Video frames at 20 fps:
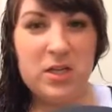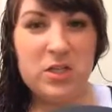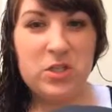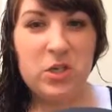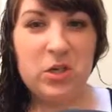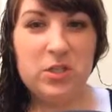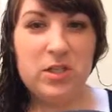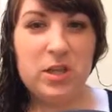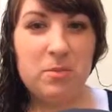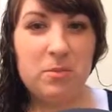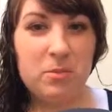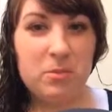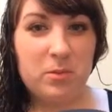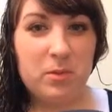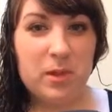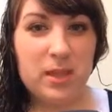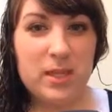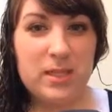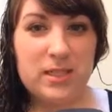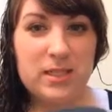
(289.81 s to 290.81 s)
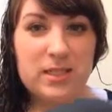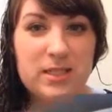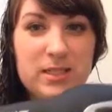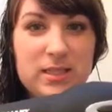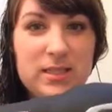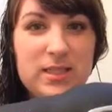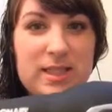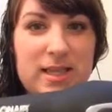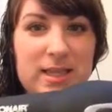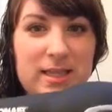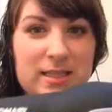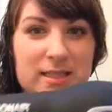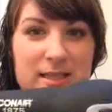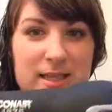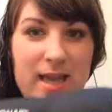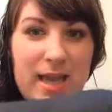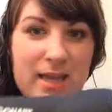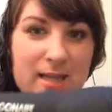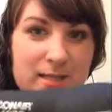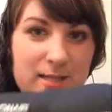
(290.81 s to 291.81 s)
Shows up and realizes it's the
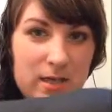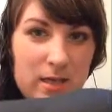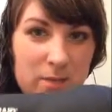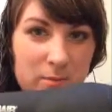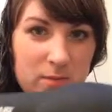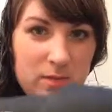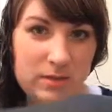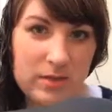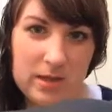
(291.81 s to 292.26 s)
exact same